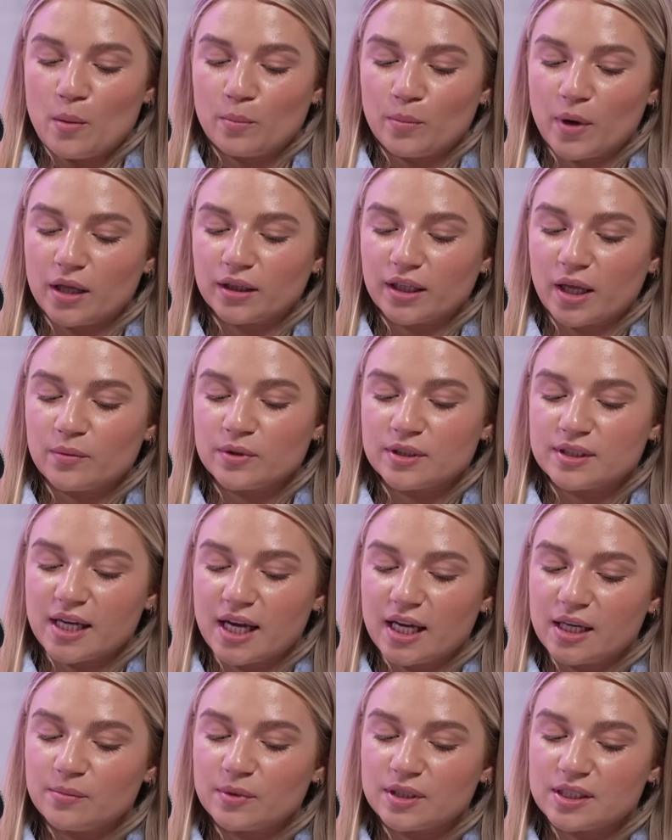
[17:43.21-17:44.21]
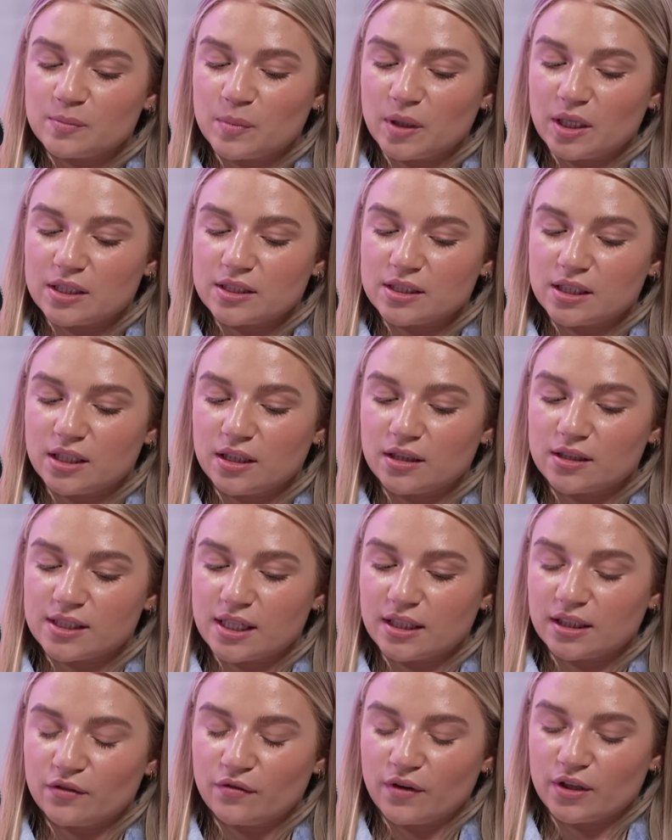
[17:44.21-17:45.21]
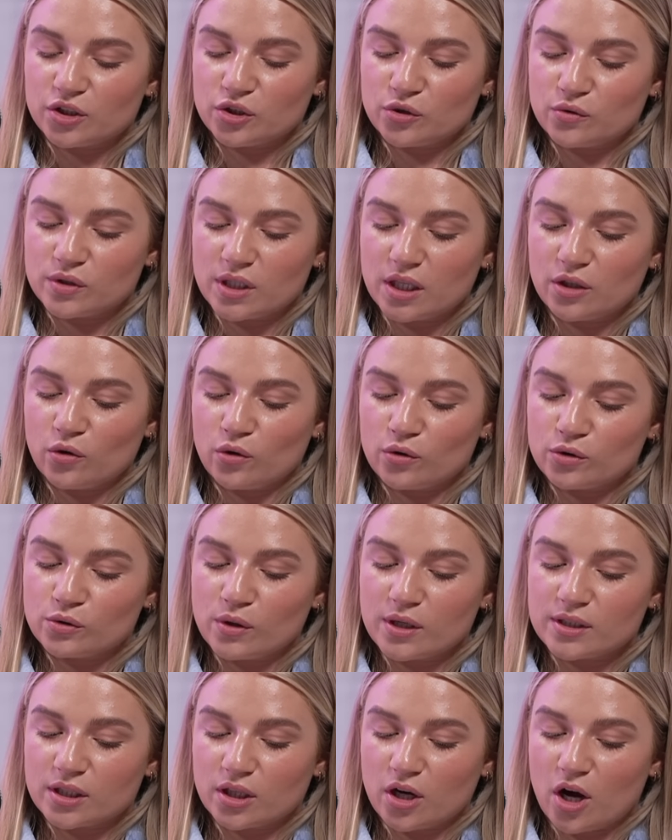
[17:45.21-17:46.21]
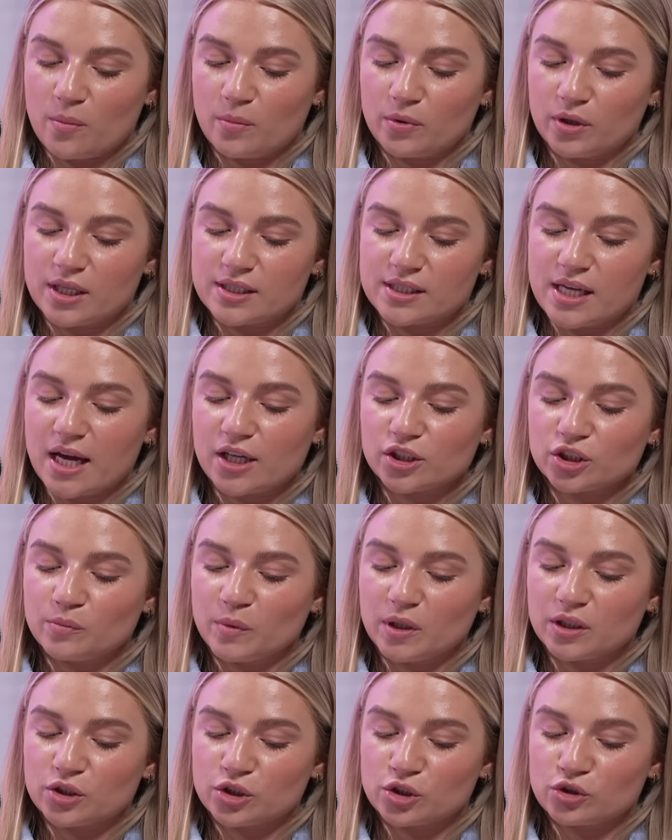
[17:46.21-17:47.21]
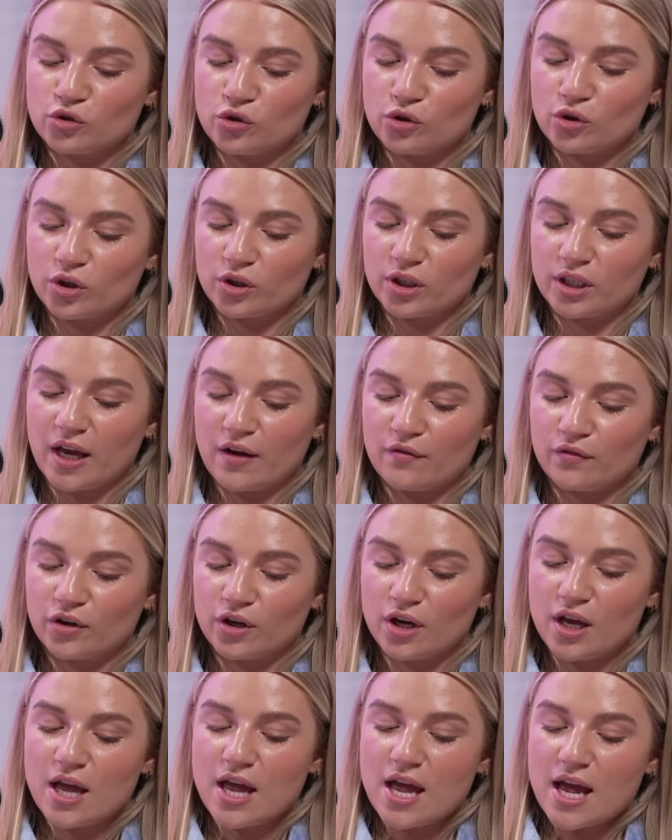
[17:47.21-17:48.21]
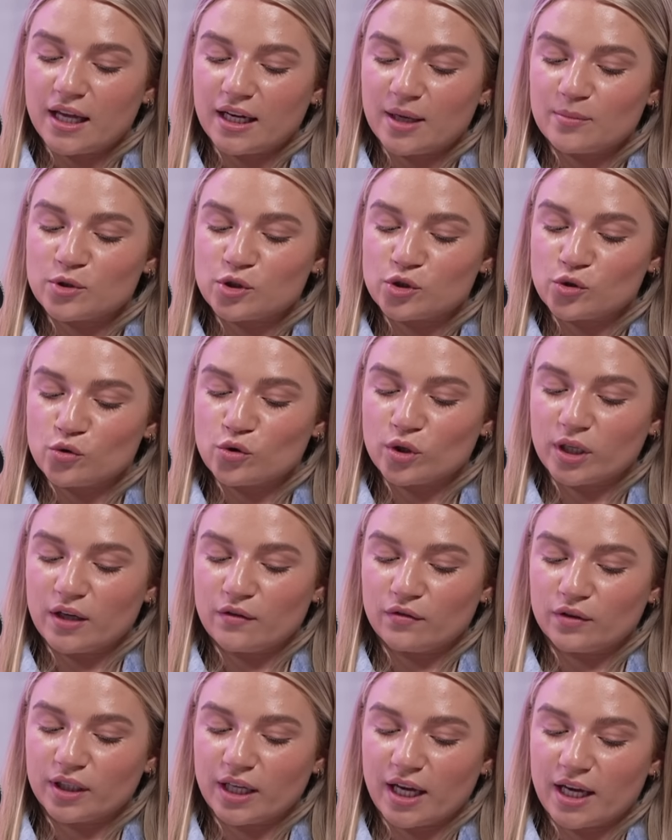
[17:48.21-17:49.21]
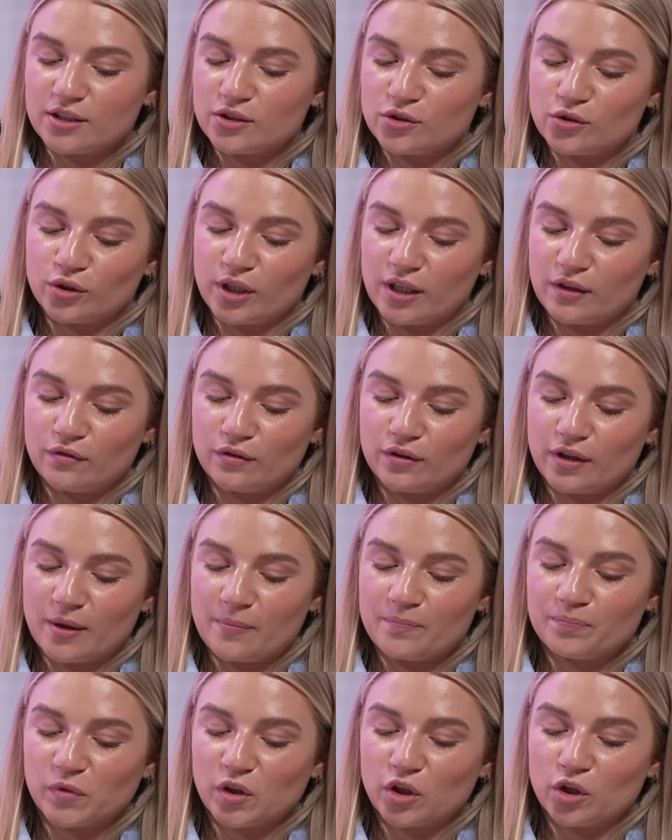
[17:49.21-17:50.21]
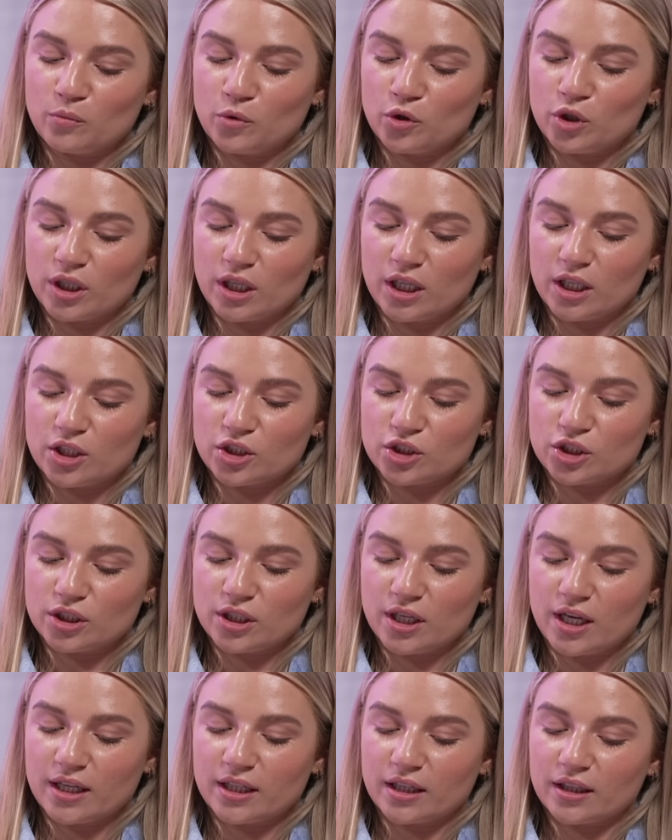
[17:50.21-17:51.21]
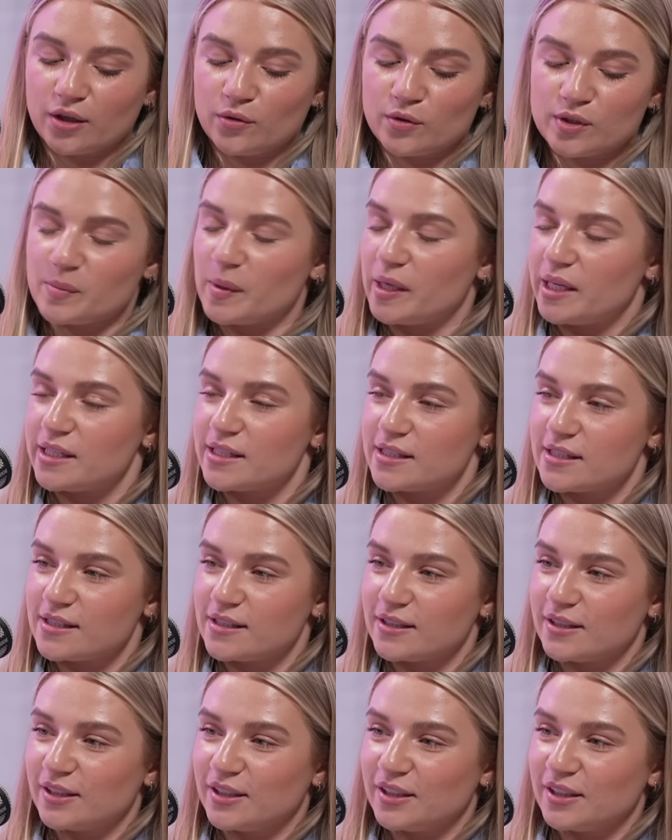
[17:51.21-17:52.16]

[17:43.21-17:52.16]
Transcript: But allowing time and space to heal as individuals and also as a couple has actually made us stronger than ever, and I'm so grateful I get to do life with him. Communication and allow space.